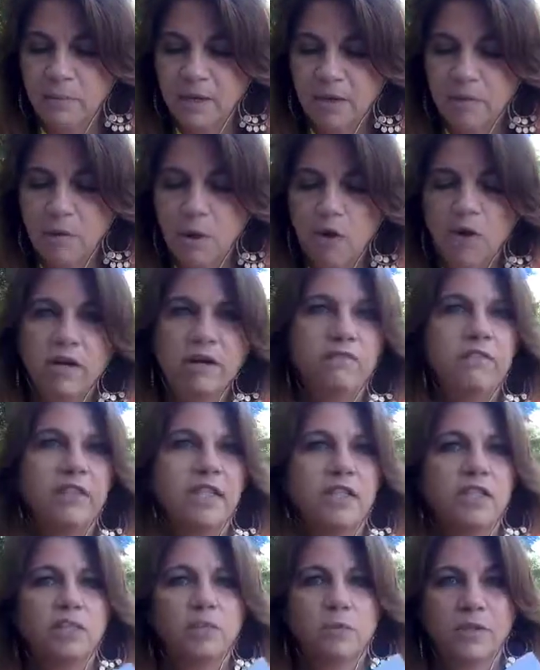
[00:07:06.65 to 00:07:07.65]
big part of
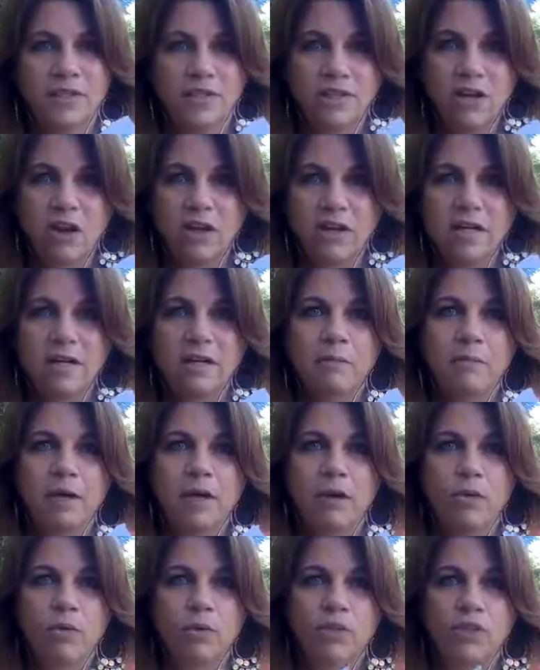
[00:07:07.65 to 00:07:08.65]
this was talking
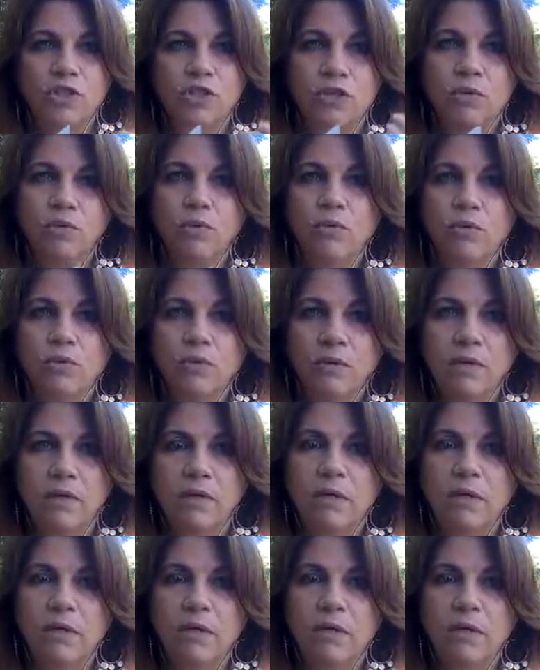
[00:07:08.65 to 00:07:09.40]
about what school